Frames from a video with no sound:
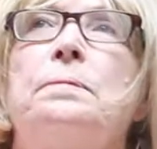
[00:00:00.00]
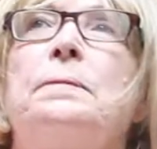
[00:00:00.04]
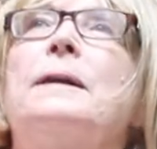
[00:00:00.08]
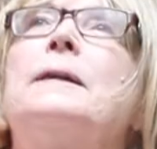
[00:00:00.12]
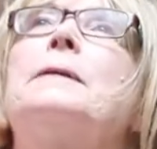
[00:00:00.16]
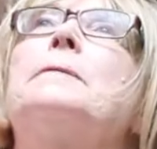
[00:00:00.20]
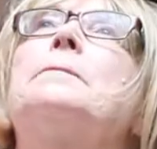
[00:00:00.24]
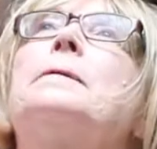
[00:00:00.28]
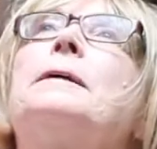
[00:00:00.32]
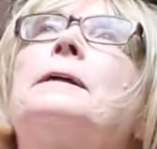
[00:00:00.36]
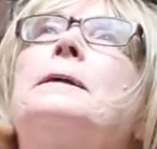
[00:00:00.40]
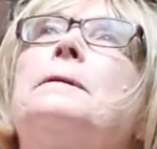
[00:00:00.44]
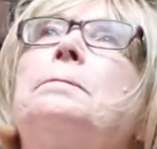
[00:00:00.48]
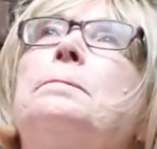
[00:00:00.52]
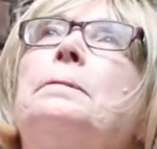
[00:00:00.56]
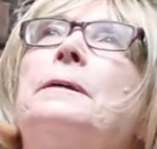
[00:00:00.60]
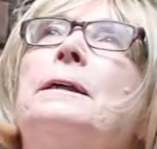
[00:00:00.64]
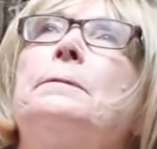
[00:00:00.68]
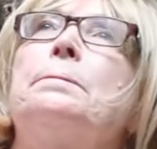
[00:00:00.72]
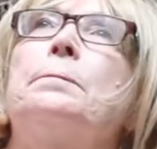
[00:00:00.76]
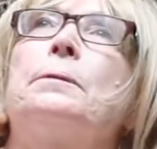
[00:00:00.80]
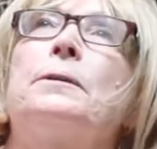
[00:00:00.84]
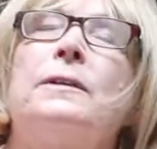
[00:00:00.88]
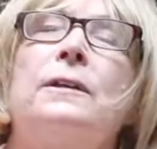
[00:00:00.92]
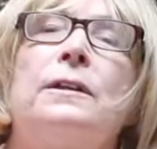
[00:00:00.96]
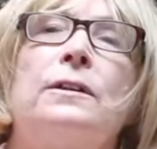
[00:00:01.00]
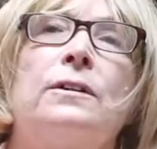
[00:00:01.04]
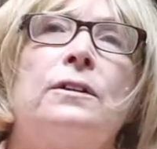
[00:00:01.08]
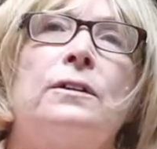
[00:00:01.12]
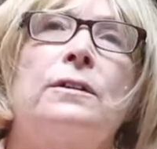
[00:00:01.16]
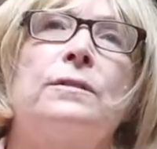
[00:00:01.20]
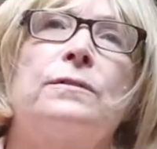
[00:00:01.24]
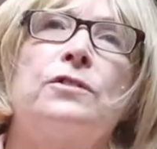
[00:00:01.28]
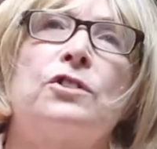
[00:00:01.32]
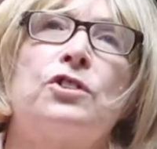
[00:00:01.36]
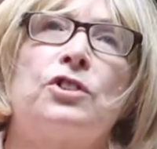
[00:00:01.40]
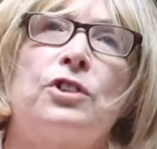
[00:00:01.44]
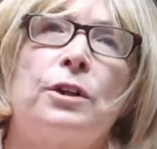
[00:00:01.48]
many, many people he could
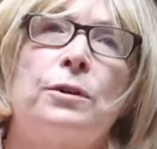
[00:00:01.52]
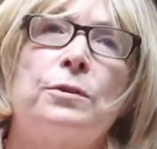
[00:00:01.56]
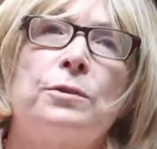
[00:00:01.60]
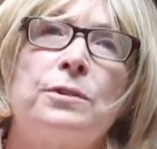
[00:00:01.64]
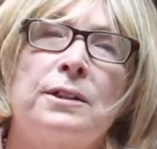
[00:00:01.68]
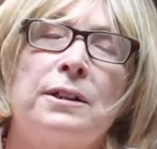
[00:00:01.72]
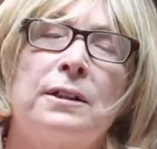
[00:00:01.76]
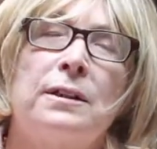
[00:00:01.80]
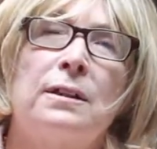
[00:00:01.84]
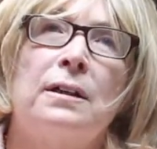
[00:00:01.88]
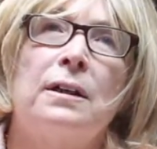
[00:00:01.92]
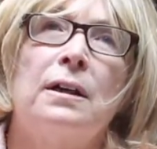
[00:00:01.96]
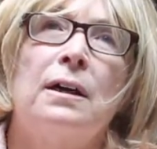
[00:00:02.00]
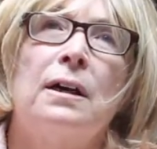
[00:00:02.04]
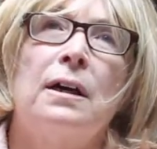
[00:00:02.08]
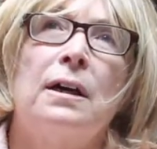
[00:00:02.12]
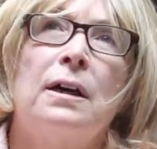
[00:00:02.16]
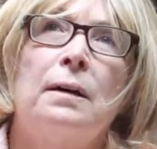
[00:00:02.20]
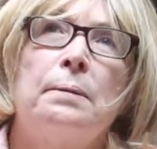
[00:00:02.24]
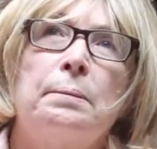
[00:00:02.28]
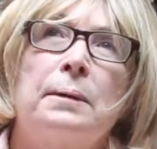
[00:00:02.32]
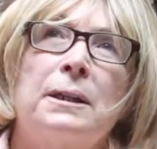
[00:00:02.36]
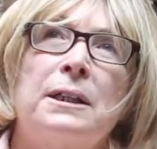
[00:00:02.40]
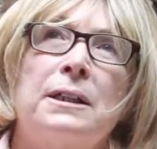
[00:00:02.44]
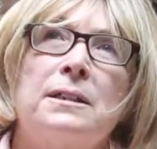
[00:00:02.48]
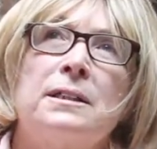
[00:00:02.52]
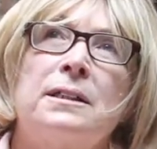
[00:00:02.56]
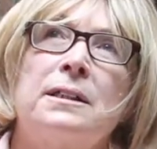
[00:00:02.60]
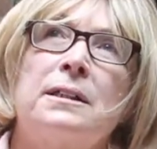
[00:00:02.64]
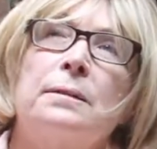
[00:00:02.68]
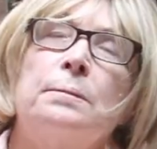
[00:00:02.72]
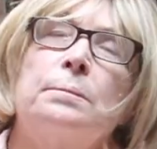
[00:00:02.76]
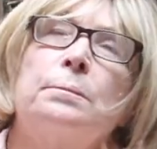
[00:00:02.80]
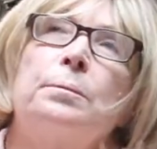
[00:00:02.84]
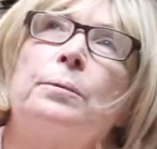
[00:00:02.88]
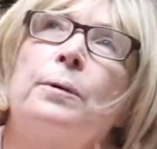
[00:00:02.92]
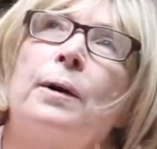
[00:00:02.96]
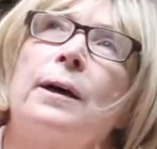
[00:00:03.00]
have chosen, because he
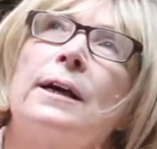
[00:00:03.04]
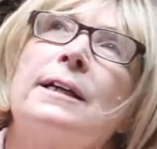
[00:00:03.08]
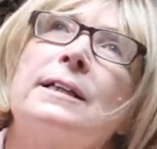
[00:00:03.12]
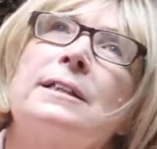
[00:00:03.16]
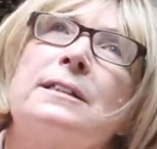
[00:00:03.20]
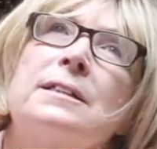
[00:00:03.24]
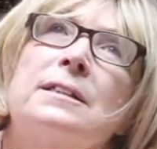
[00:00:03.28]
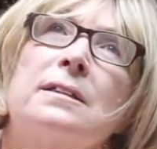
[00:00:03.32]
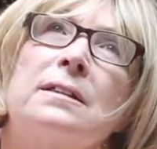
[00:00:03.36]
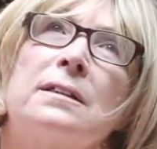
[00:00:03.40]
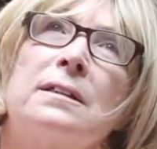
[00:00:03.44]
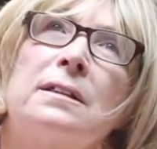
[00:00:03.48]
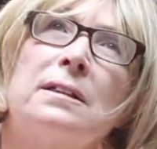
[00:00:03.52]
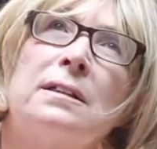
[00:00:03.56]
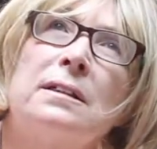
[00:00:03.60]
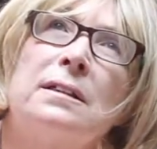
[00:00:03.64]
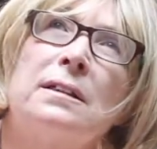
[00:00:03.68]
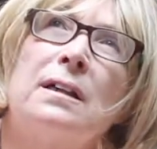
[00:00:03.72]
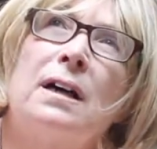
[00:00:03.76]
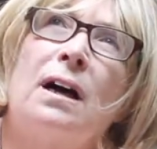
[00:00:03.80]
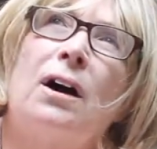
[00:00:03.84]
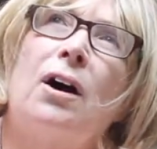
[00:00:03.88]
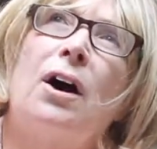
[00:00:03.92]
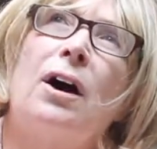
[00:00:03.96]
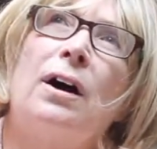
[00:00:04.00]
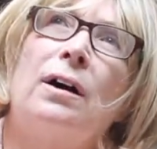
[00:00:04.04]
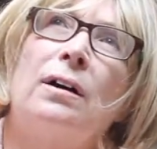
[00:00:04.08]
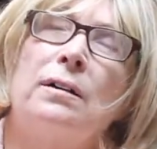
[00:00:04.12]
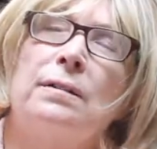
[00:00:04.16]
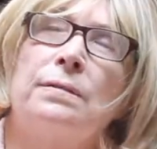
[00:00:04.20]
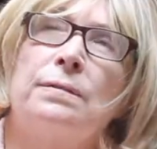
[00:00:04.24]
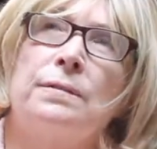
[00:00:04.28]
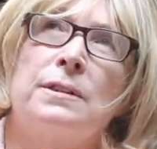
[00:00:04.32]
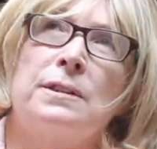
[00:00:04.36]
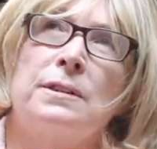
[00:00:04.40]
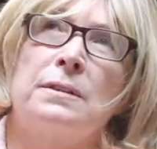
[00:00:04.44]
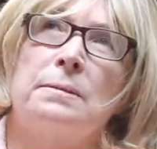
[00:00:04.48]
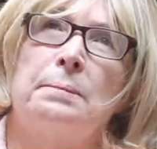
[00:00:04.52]
embraced the heart of
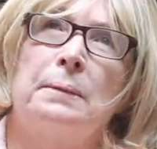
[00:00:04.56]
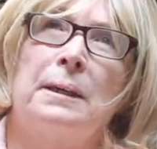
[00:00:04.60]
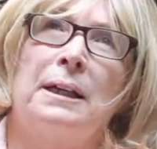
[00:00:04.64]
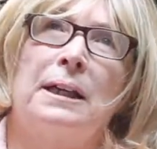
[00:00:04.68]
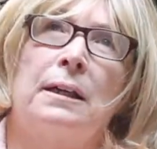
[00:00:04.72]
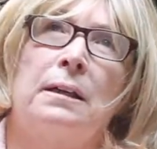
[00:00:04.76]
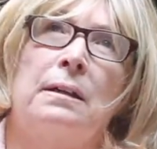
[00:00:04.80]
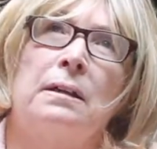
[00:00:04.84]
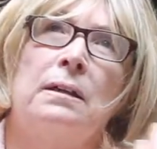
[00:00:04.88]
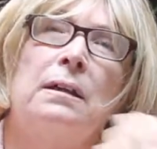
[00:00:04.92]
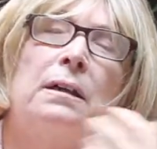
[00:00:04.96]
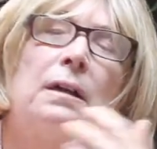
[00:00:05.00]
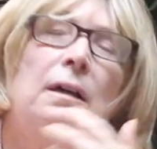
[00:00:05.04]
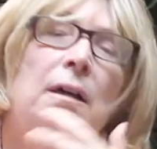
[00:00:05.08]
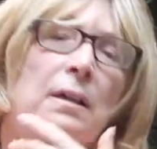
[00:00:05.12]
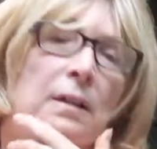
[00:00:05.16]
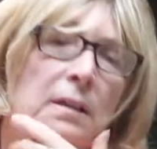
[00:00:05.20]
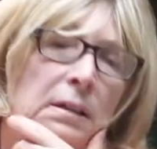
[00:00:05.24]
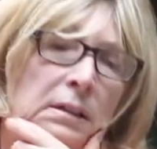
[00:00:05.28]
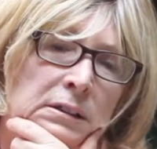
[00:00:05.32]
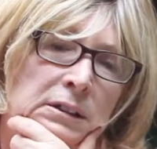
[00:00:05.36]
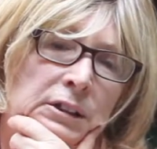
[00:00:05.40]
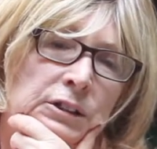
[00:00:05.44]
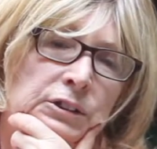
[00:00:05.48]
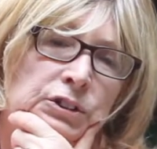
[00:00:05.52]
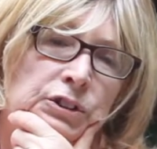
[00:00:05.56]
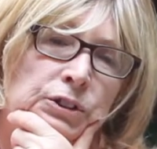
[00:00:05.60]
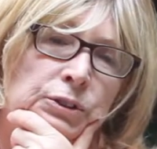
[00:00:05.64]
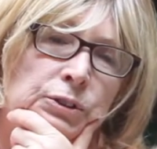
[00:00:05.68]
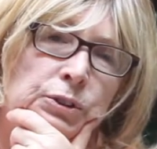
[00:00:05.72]
this man, Dr.